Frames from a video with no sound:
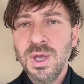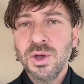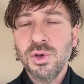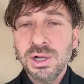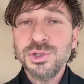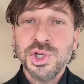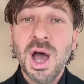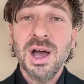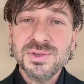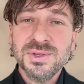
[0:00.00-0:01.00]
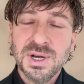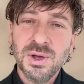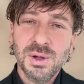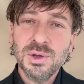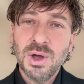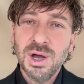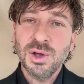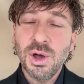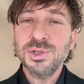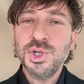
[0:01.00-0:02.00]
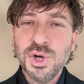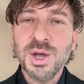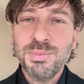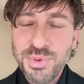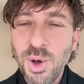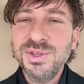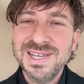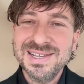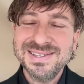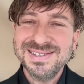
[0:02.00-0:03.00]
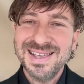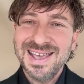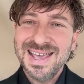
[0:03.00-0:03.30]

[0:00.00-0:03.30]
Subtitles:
cold shocks, or cold shock proteins